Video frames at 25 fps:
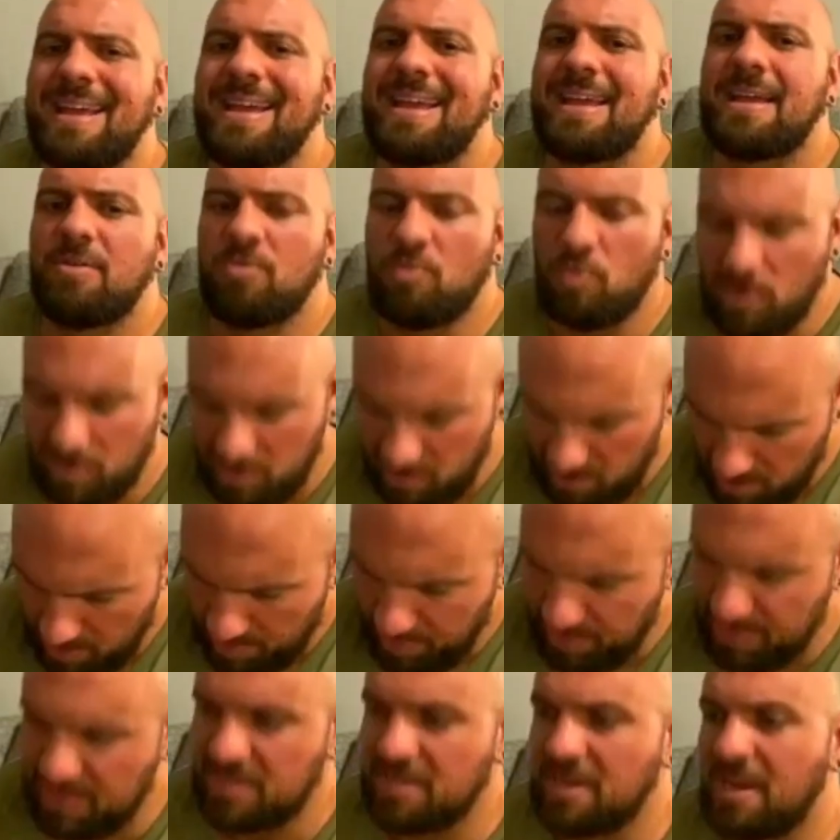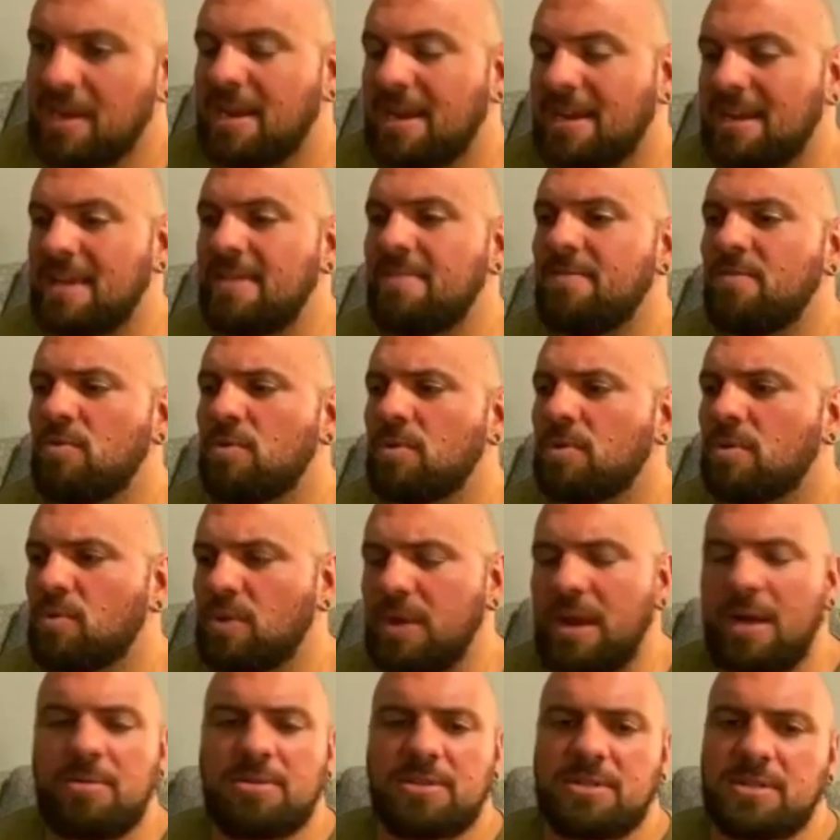100%. And even when
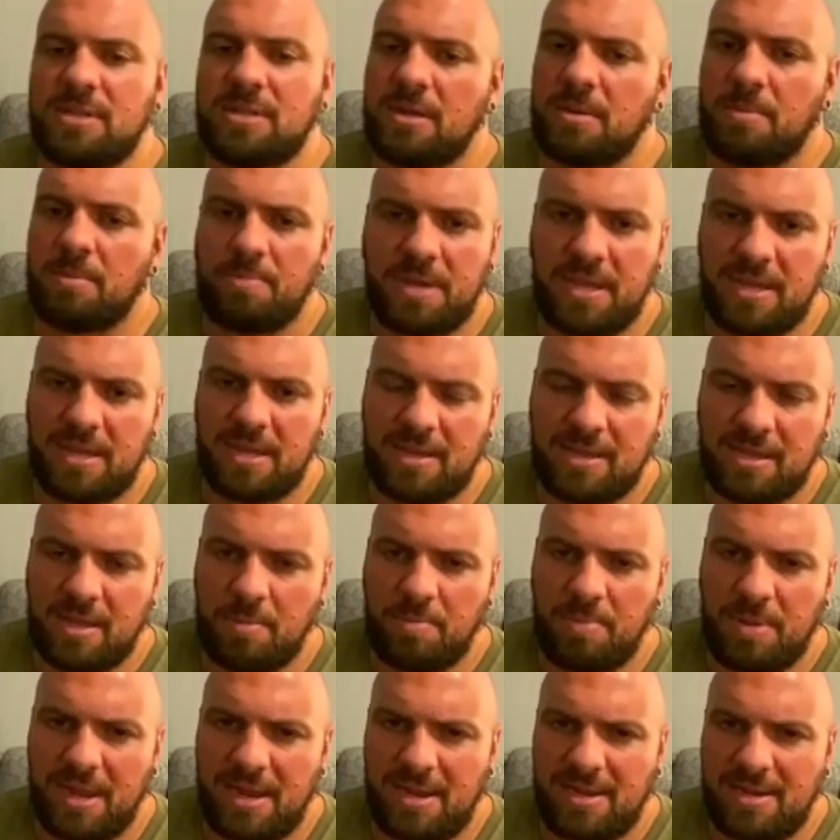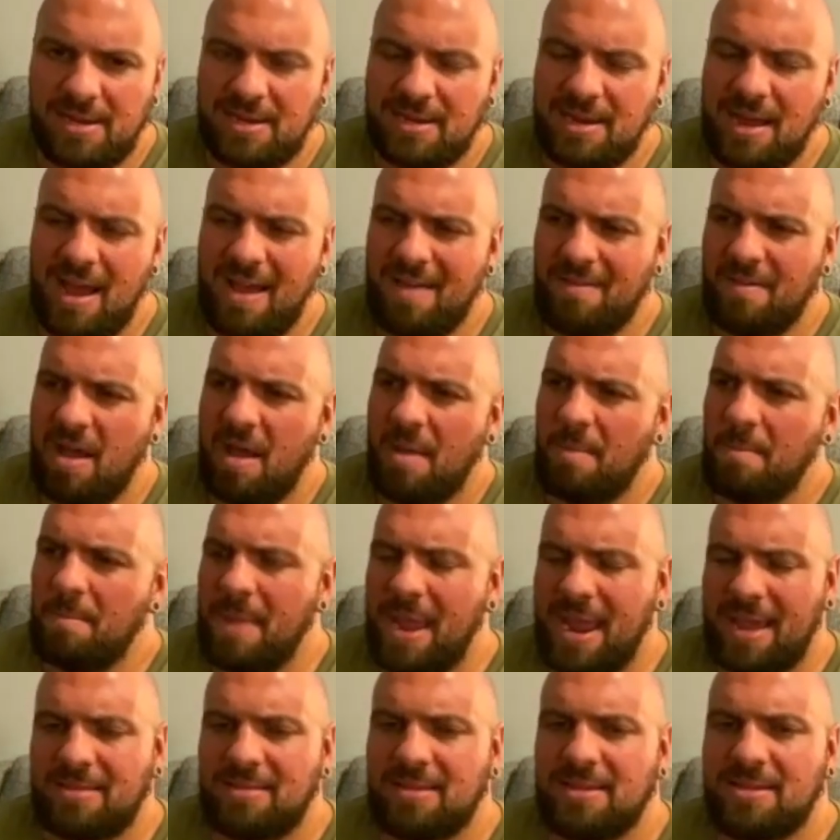I was competing, I
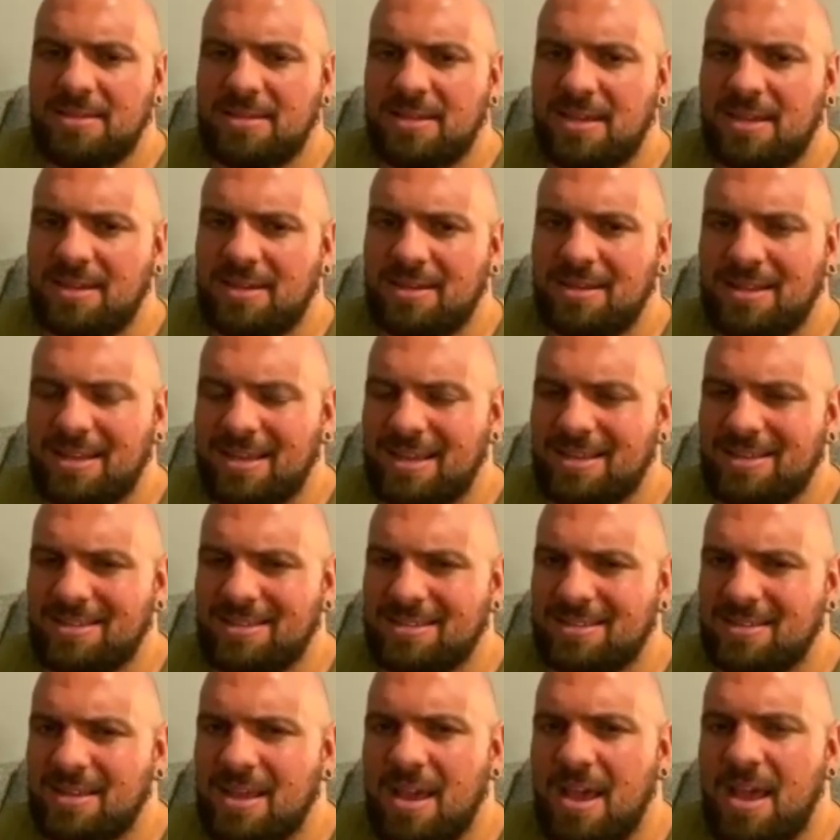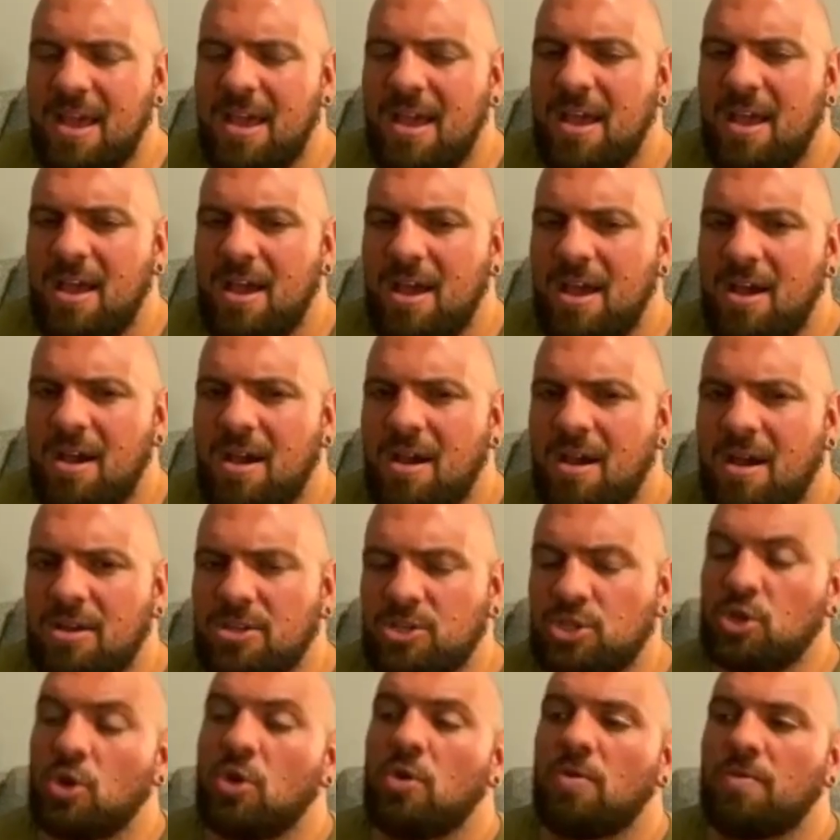mainly did LIST.
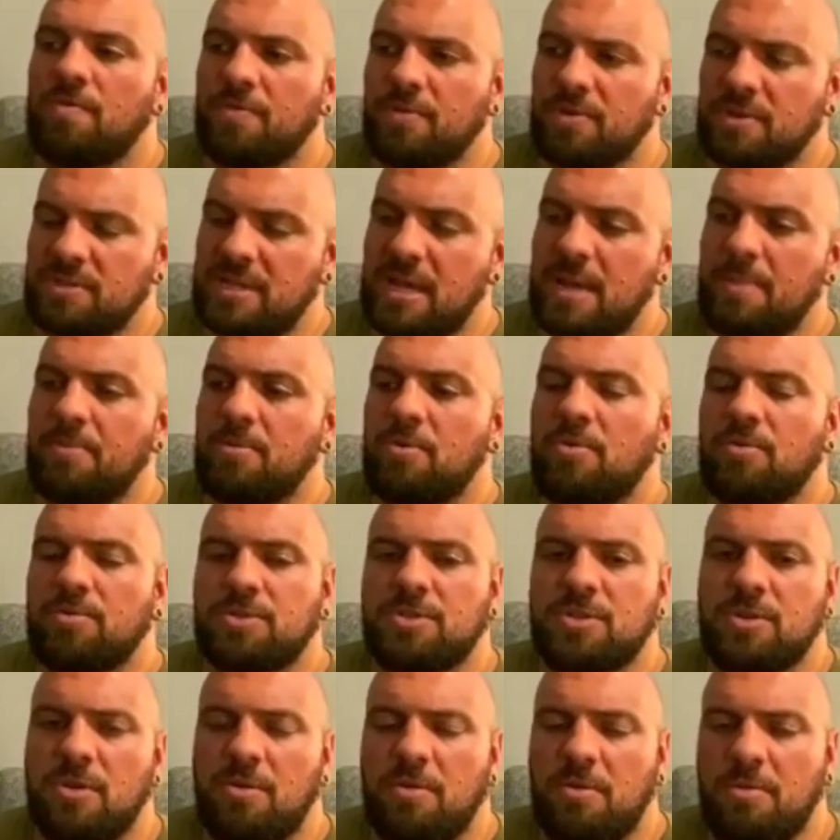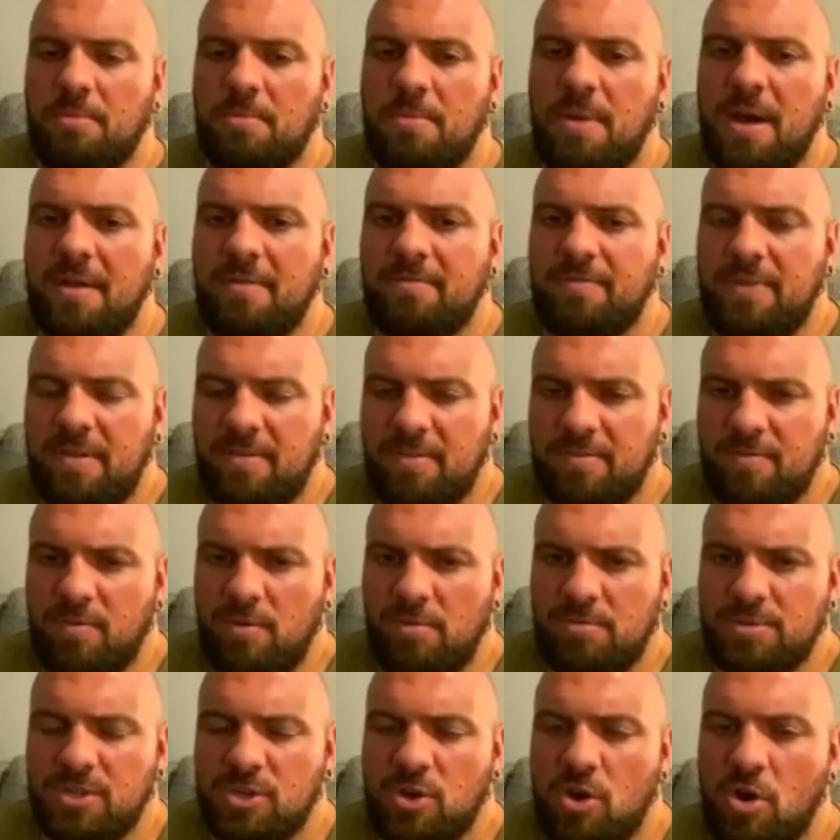So for example, my favorite
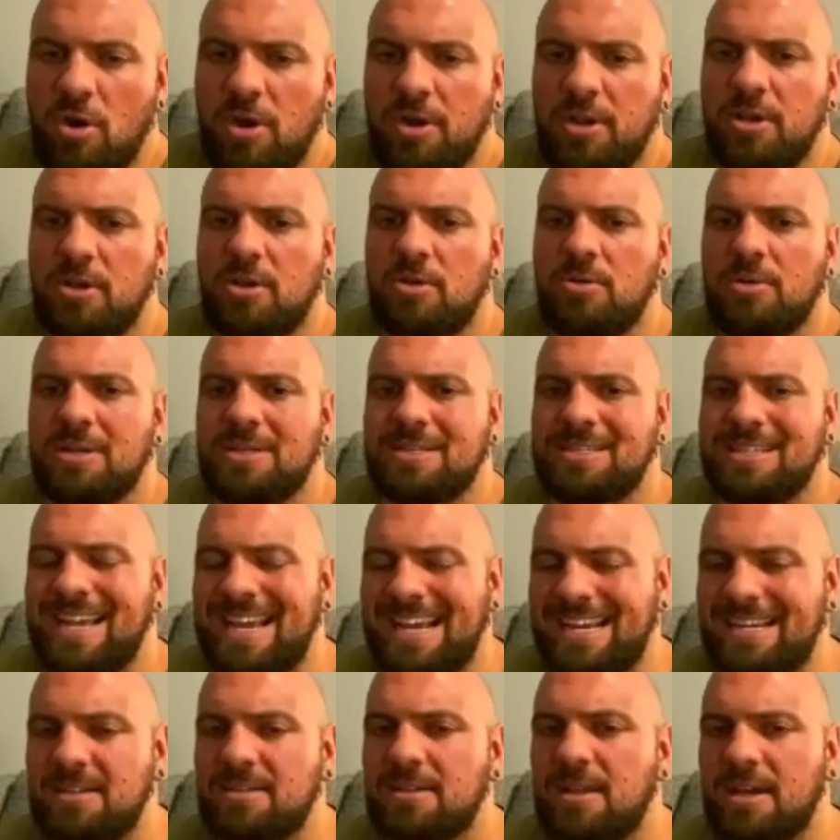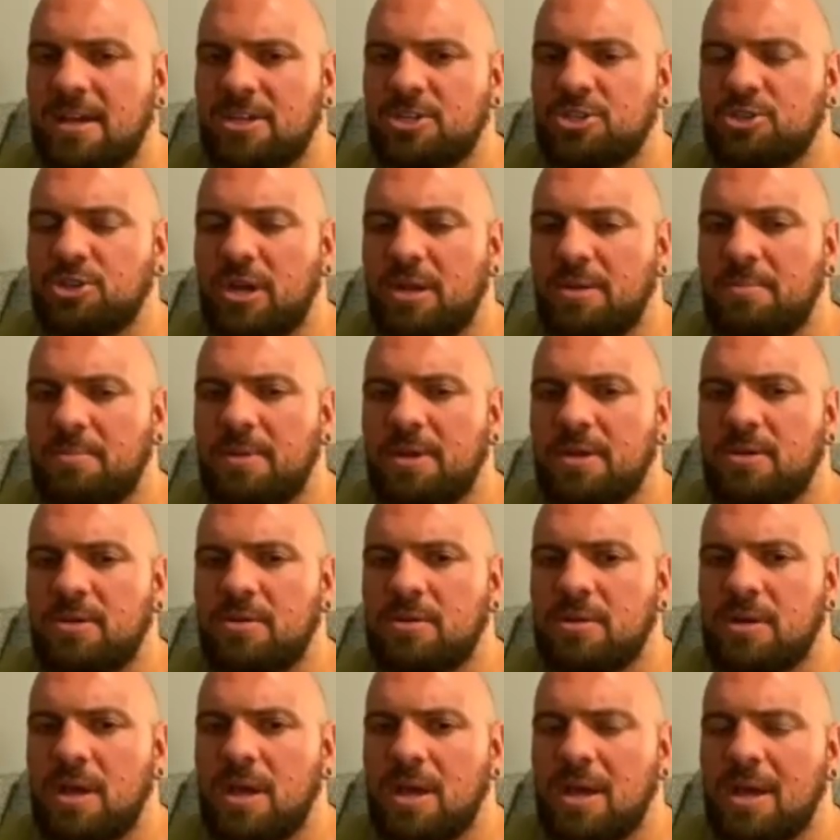forms of cardio is incline
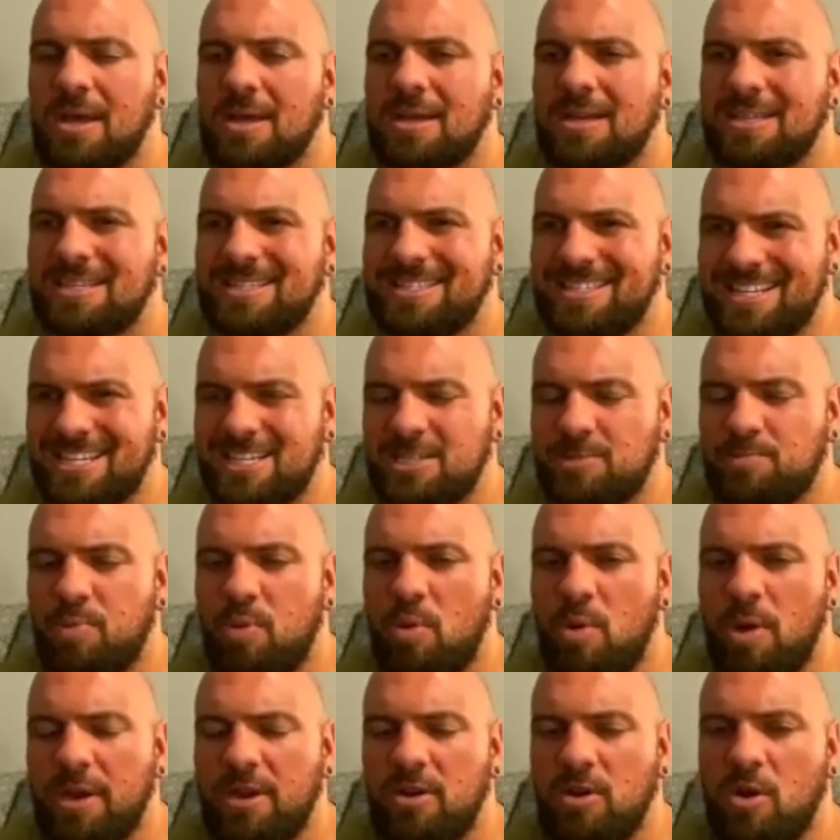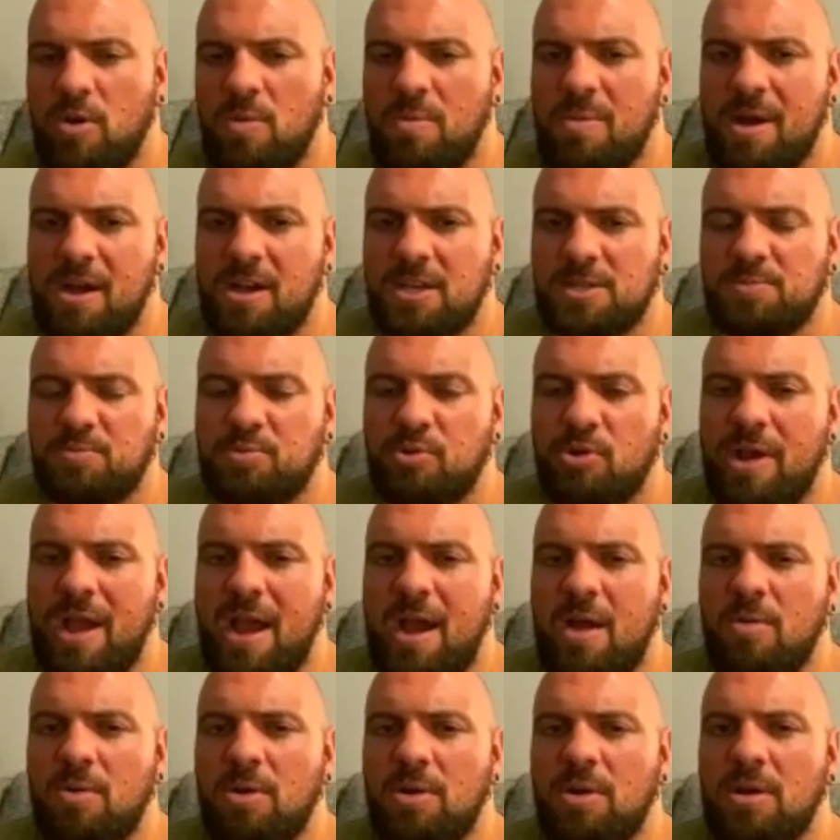treadmill, 6.0 miles per
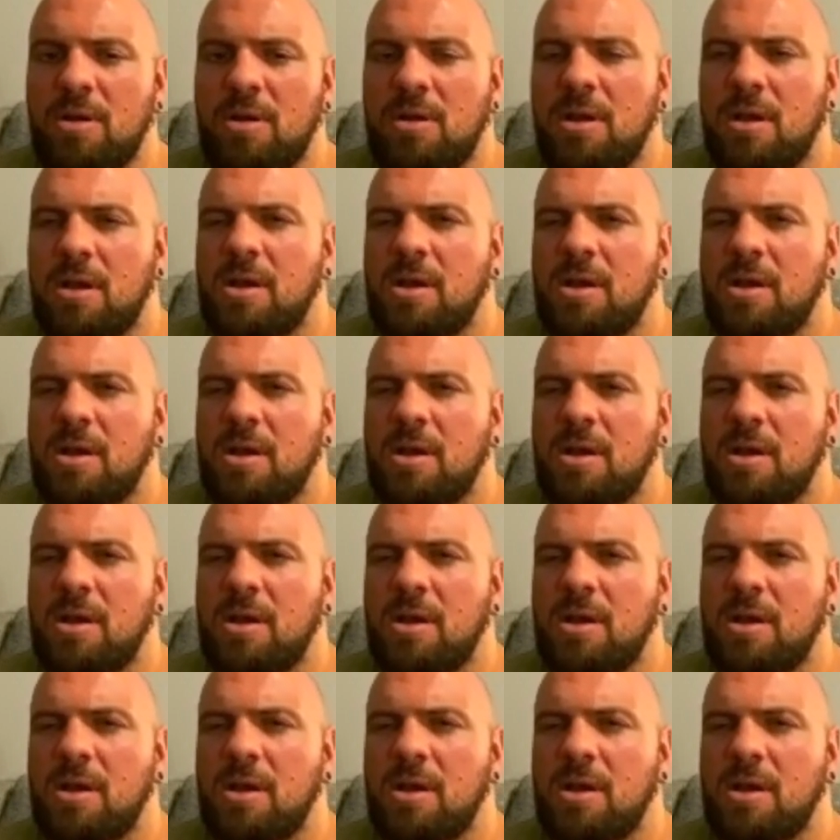hour,